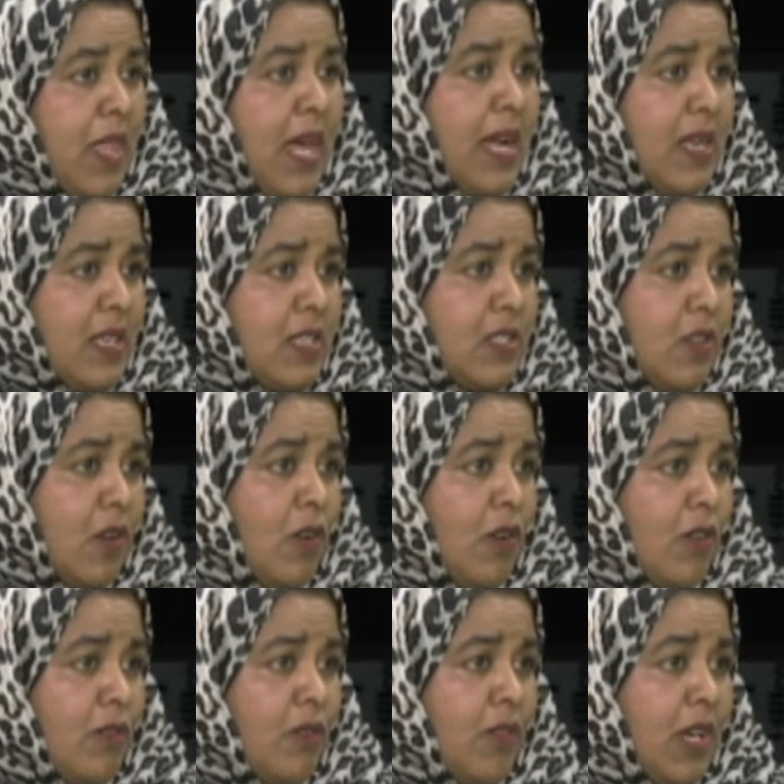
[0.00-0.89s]
sort
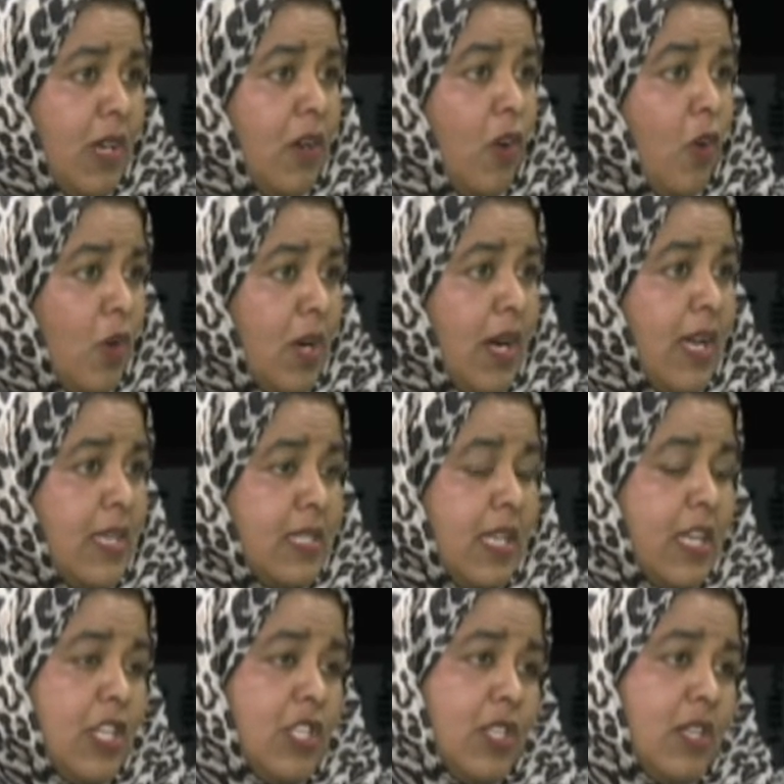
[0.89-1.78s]
of
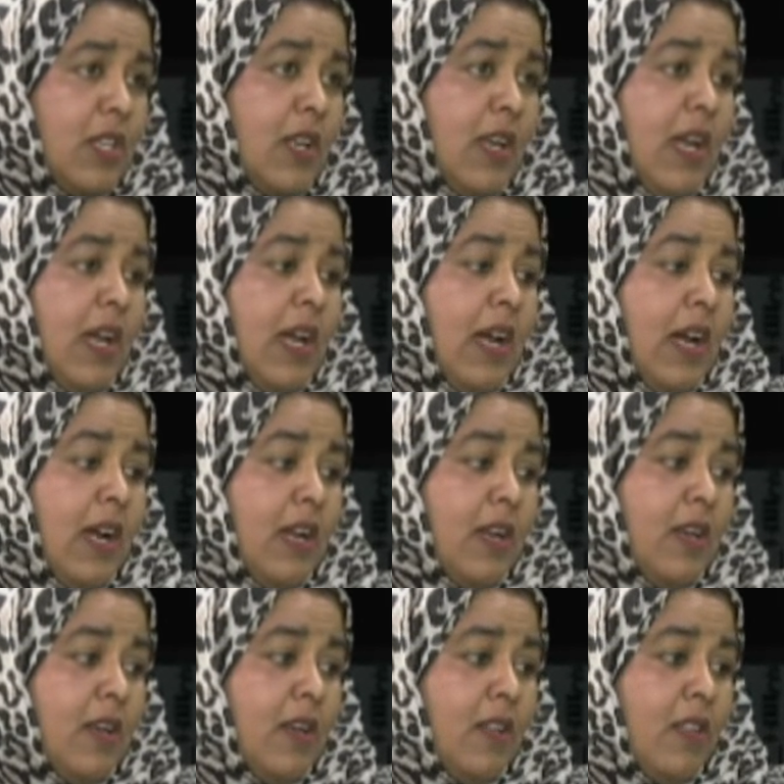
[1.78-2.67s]
organisation.
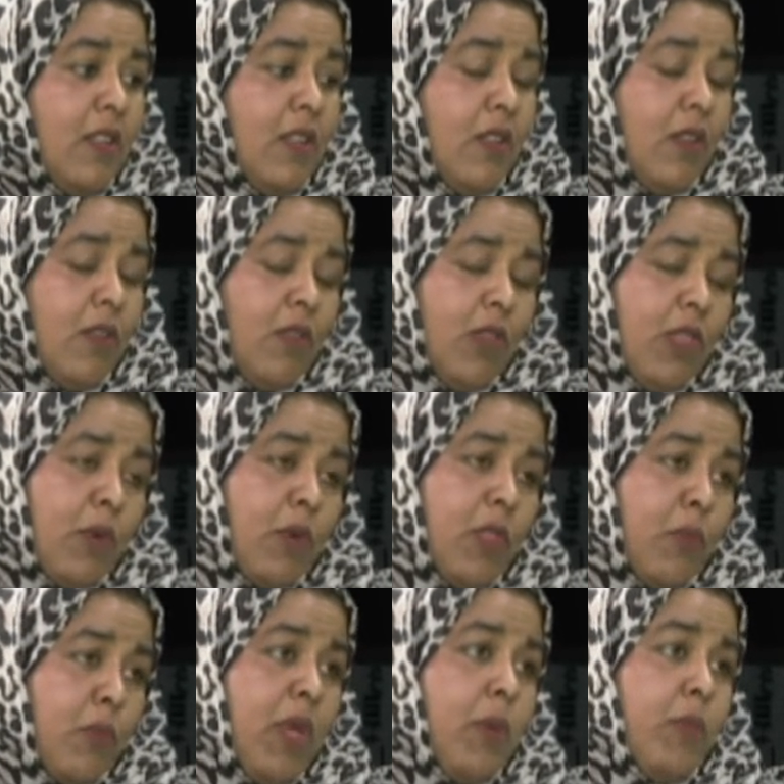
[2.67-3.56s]
And the
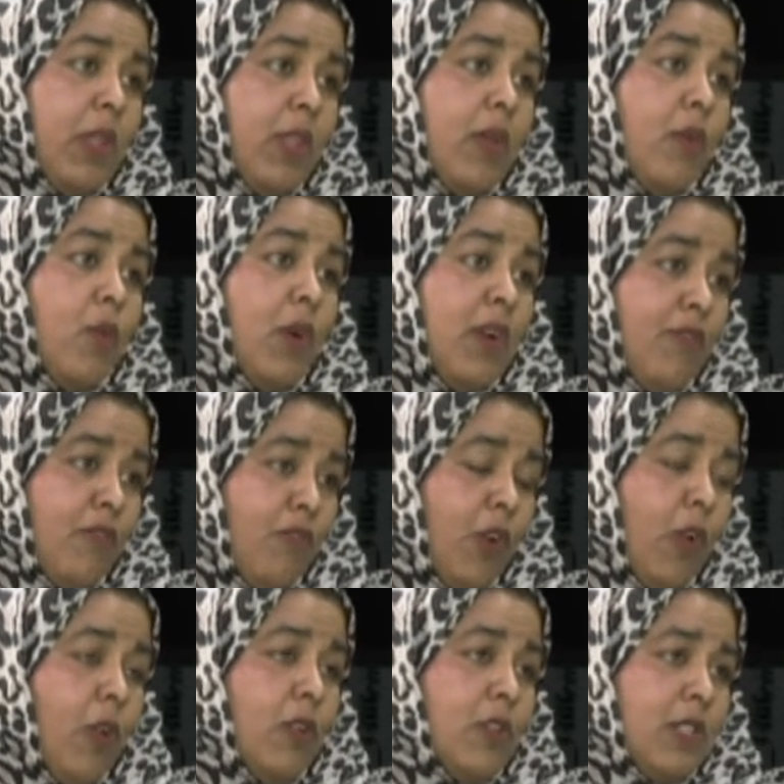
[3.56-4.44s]
people that were
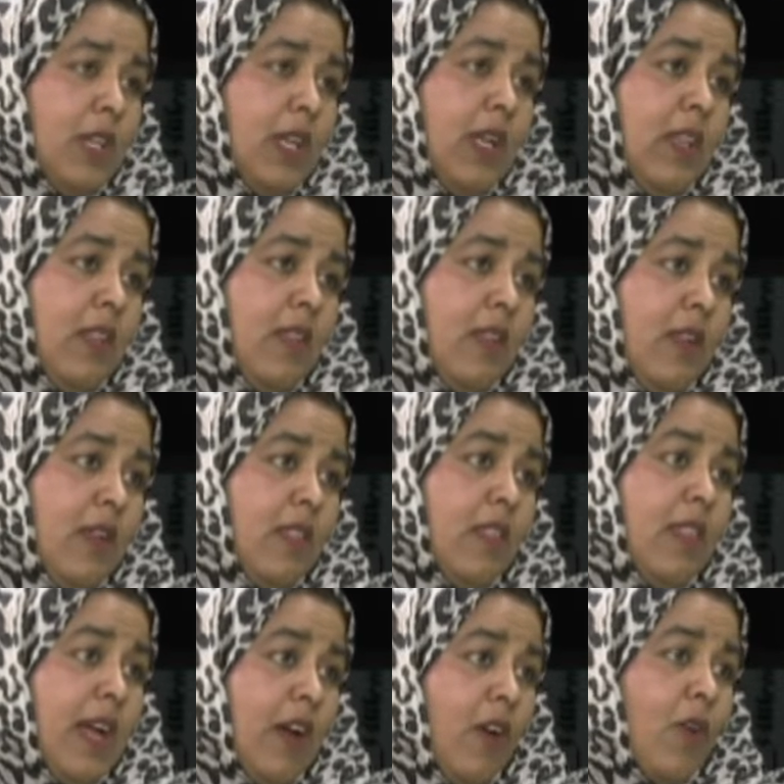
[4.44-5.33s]
involved in
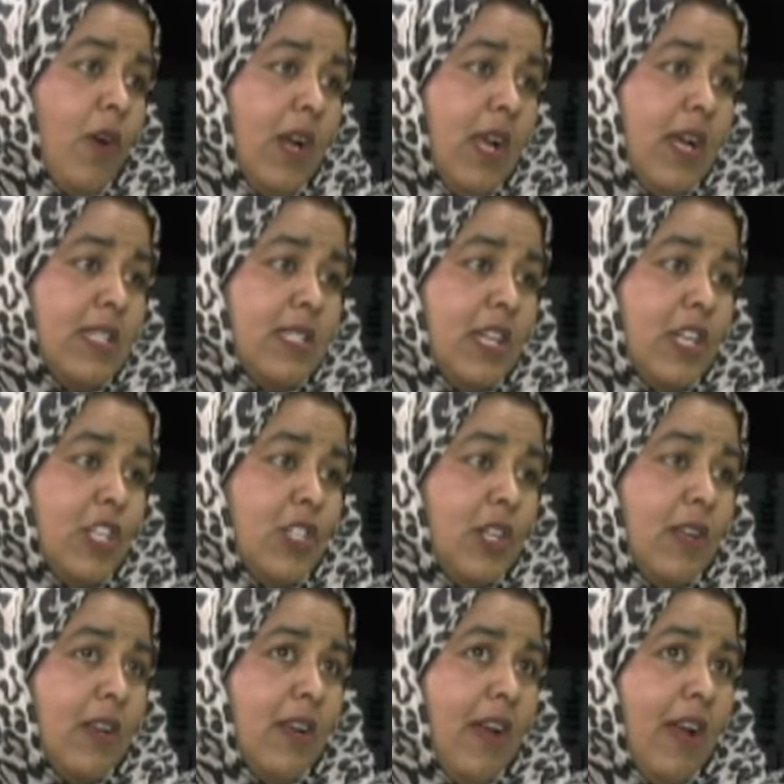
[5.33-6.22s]
that
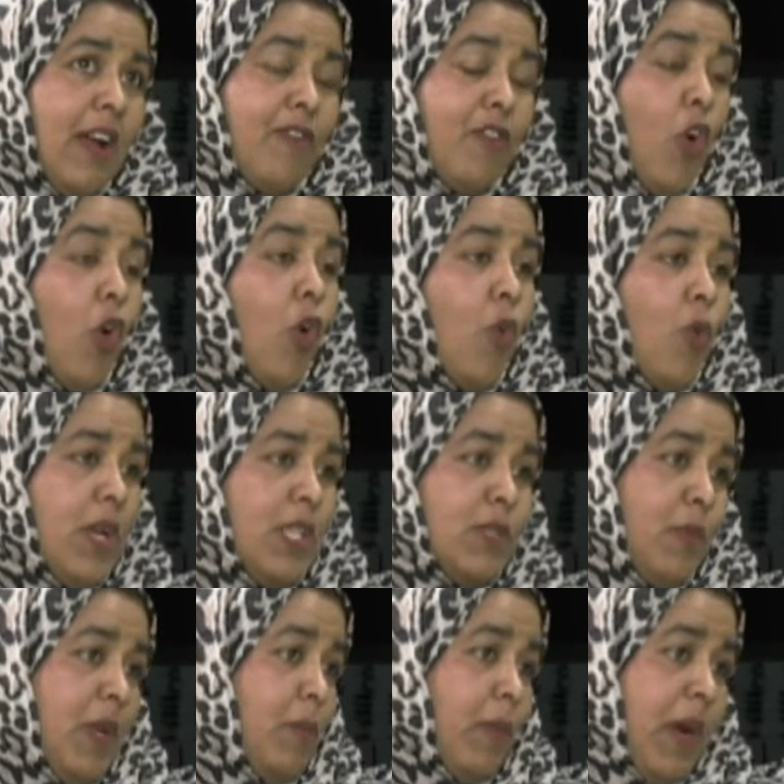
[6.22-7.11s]
organisation have always
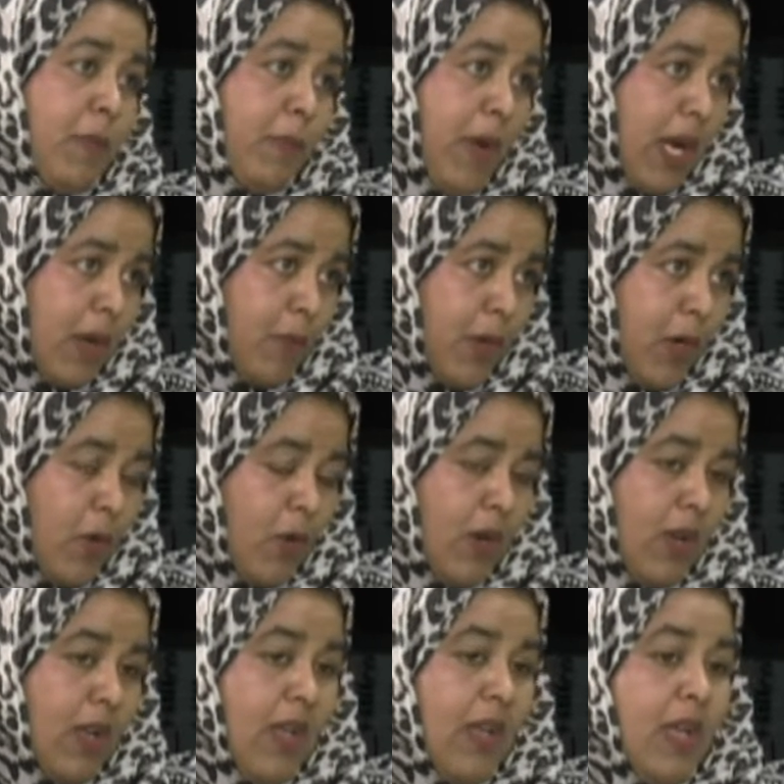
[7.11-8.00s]
been my backbone.
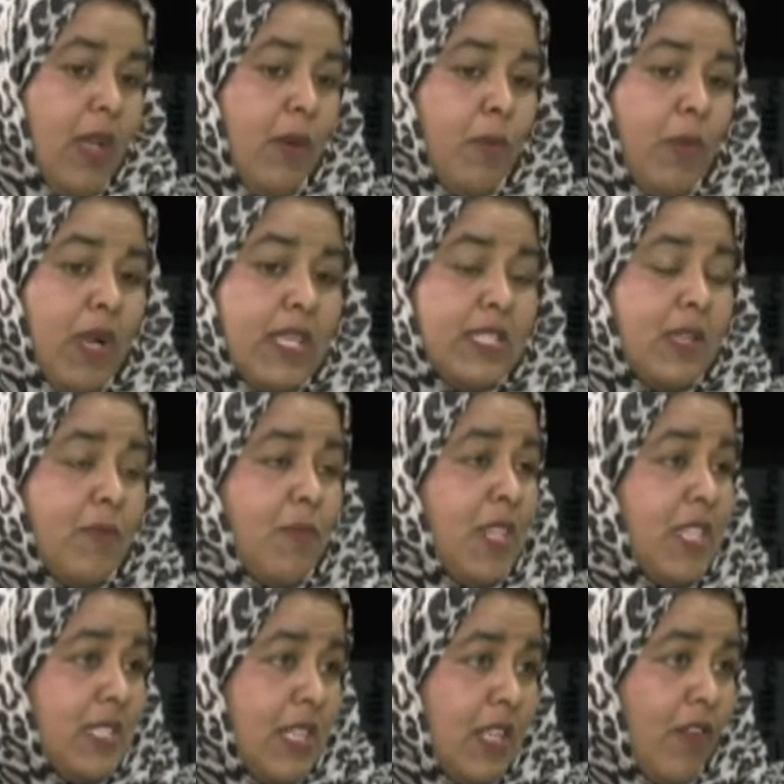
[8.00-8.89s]
Bless them, they're
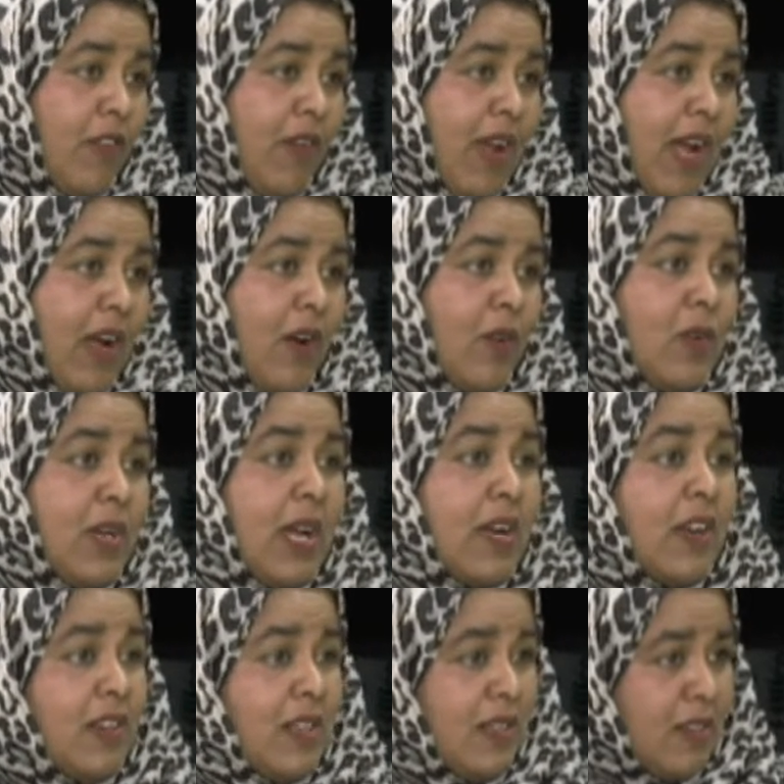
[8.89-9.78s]
still around. I
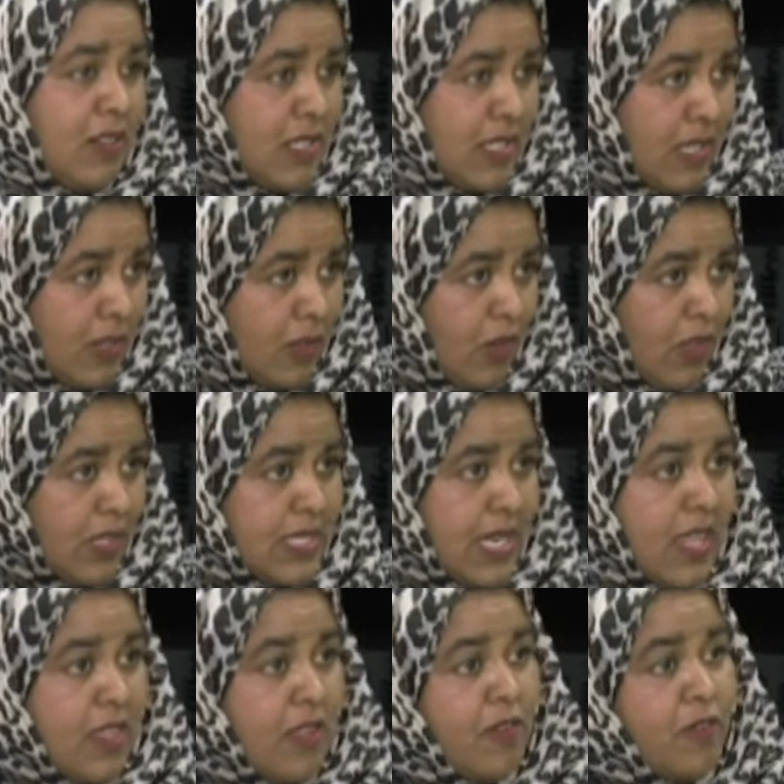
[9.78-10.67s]
can still
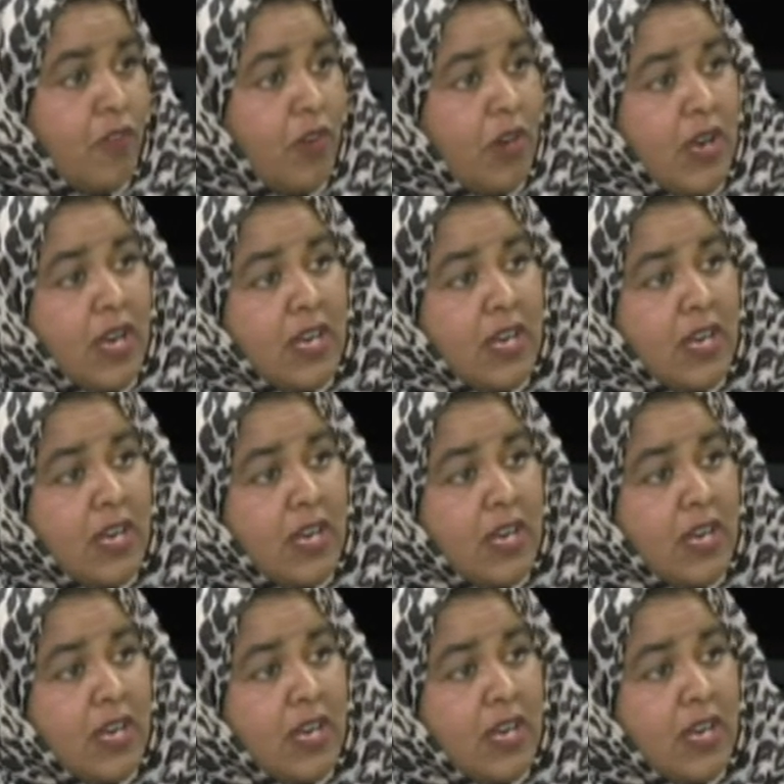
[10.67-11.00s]
contact them for any